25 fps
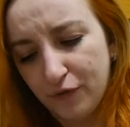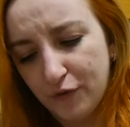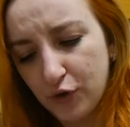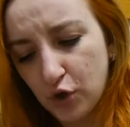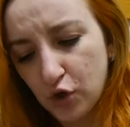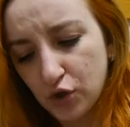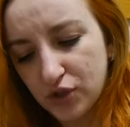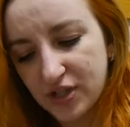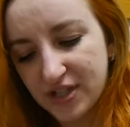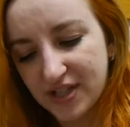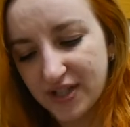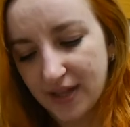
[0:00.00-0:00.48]
love
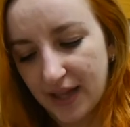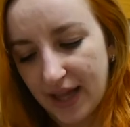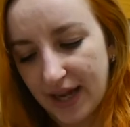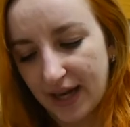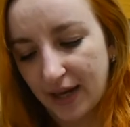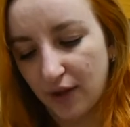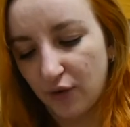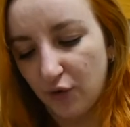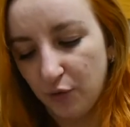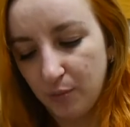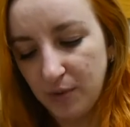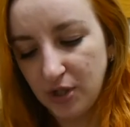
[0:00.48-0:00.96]
a good
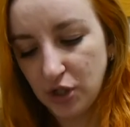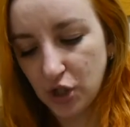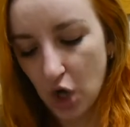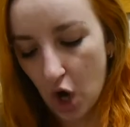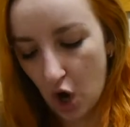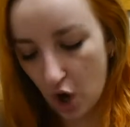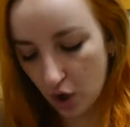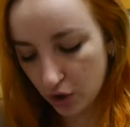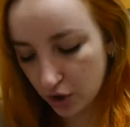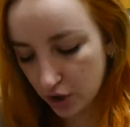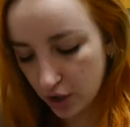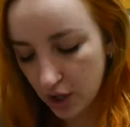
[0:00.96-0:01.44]
sling for me
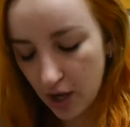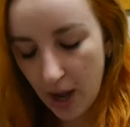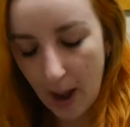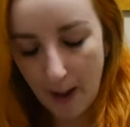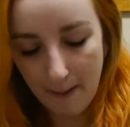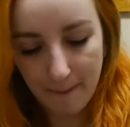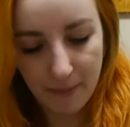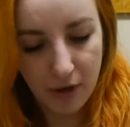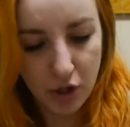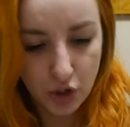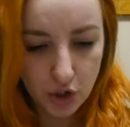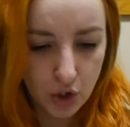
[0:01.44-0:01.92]
dog,
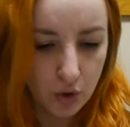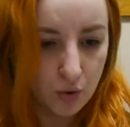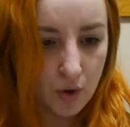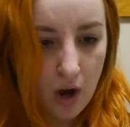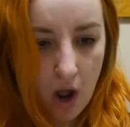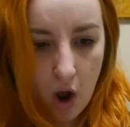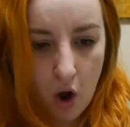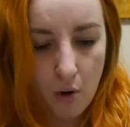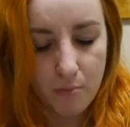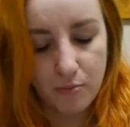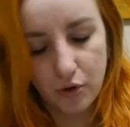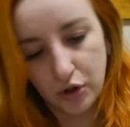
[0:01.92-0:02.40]
but I
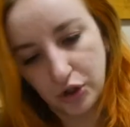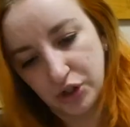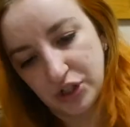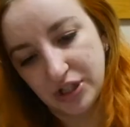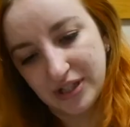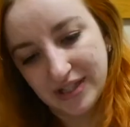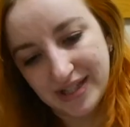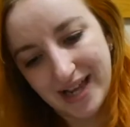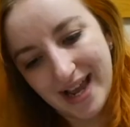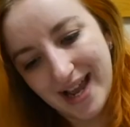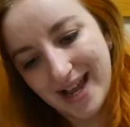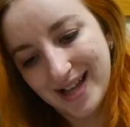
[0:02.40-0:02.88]
don't know how
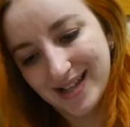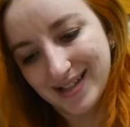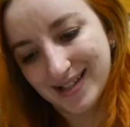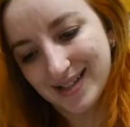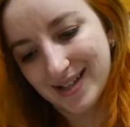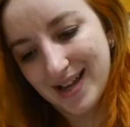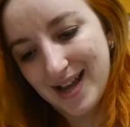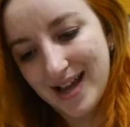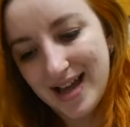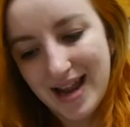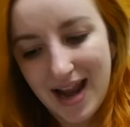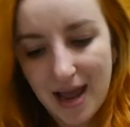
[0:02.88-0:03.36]
much it
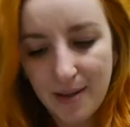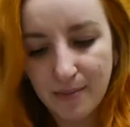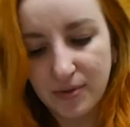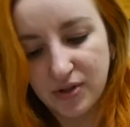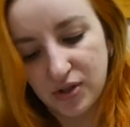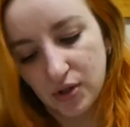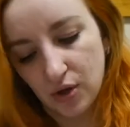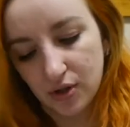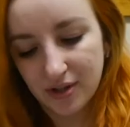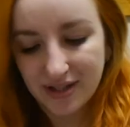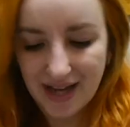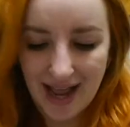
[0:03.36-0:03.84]
is, and
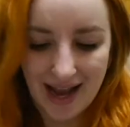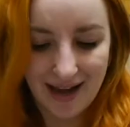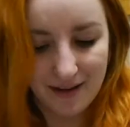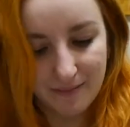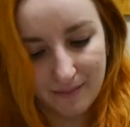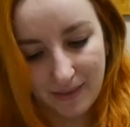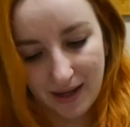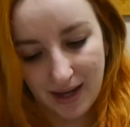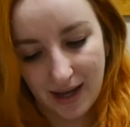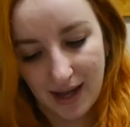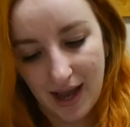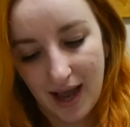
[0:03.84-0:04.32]
Emma's not
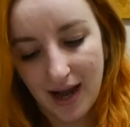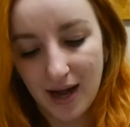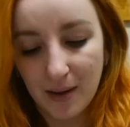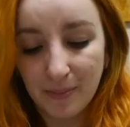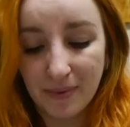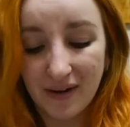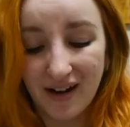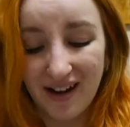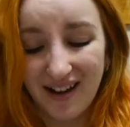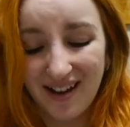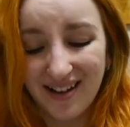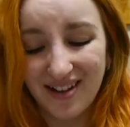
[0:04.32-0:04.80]
telling me. And
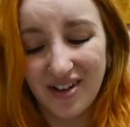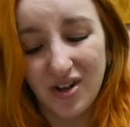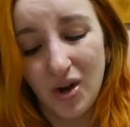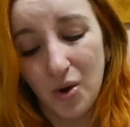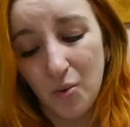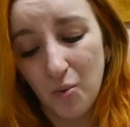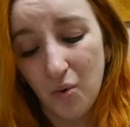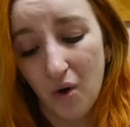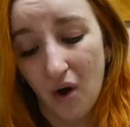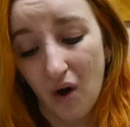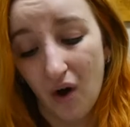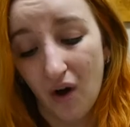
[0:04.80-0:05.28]
I'd be like, you
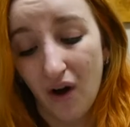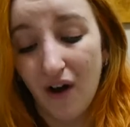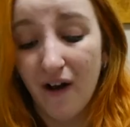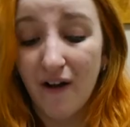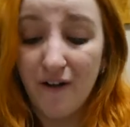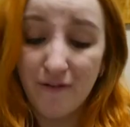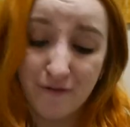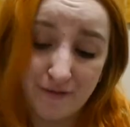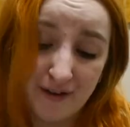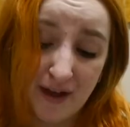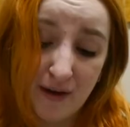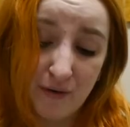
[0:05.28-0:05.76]
know what?
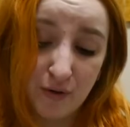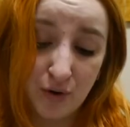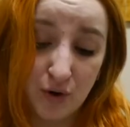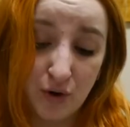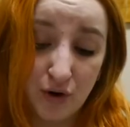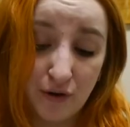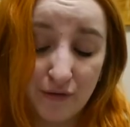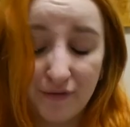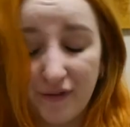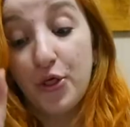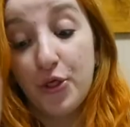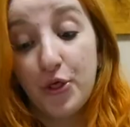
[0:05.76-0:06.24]
Fair
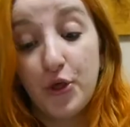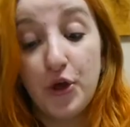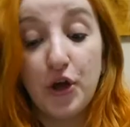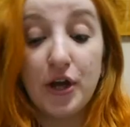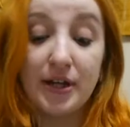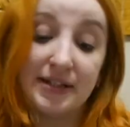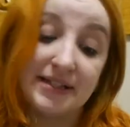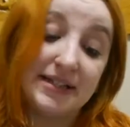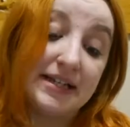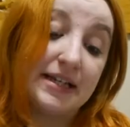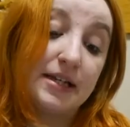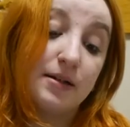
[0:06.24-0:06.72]
enough.
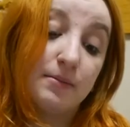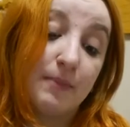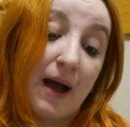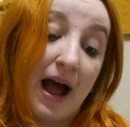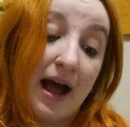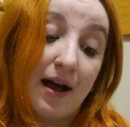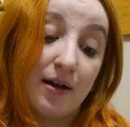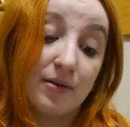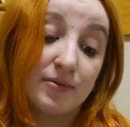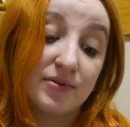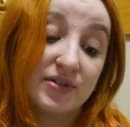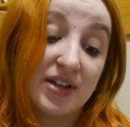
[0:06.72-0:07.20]

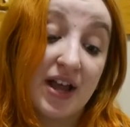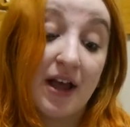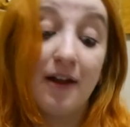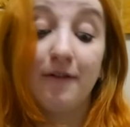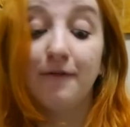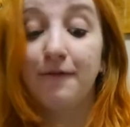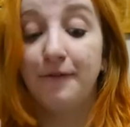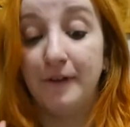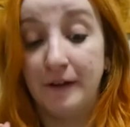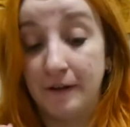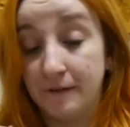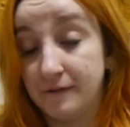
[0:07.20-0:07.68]

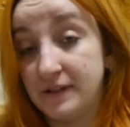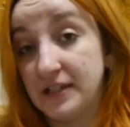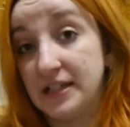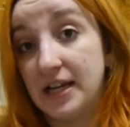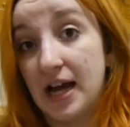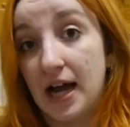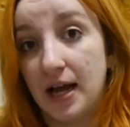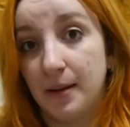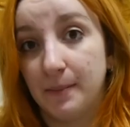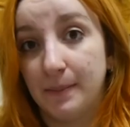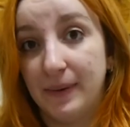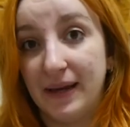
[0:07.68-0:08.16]

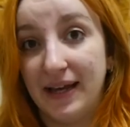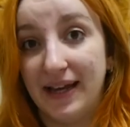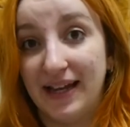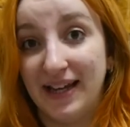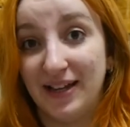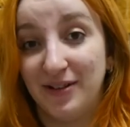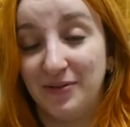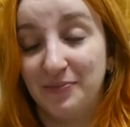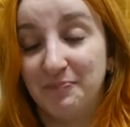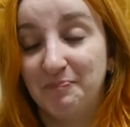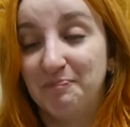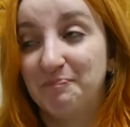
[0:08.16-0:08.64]

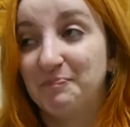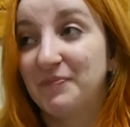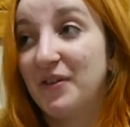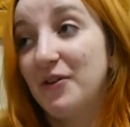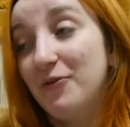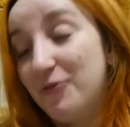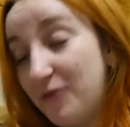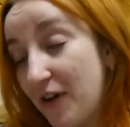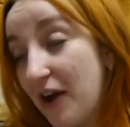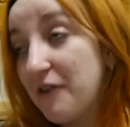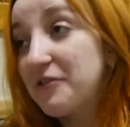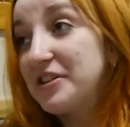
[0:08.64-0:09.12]
£13.59.
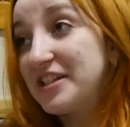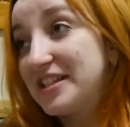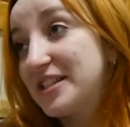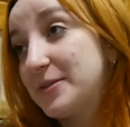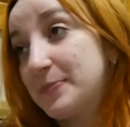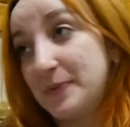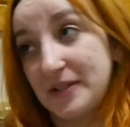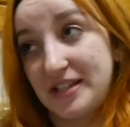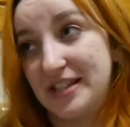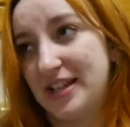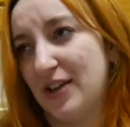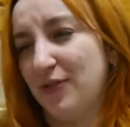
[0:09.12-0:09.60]
Very
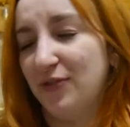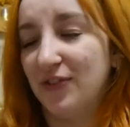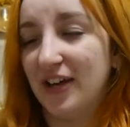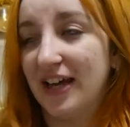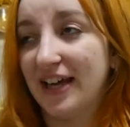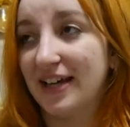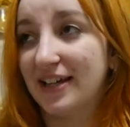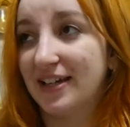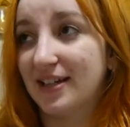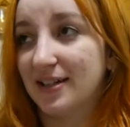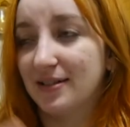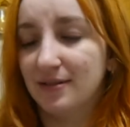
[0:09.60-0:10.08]

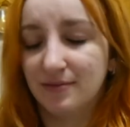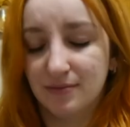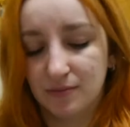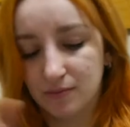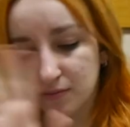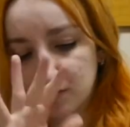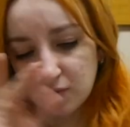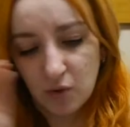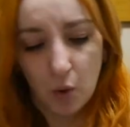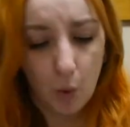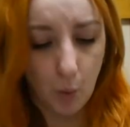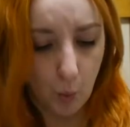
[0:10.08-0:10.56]
specific.
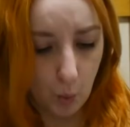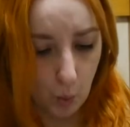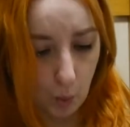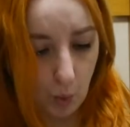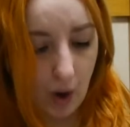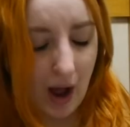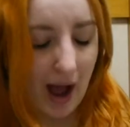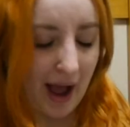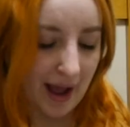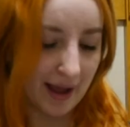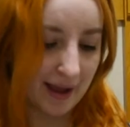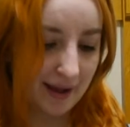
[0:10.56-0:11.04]

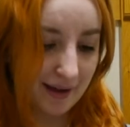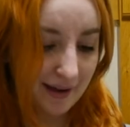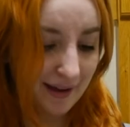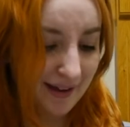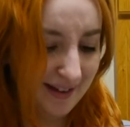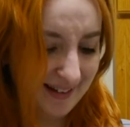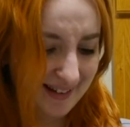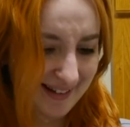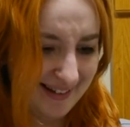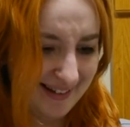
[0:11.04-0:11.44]
Why?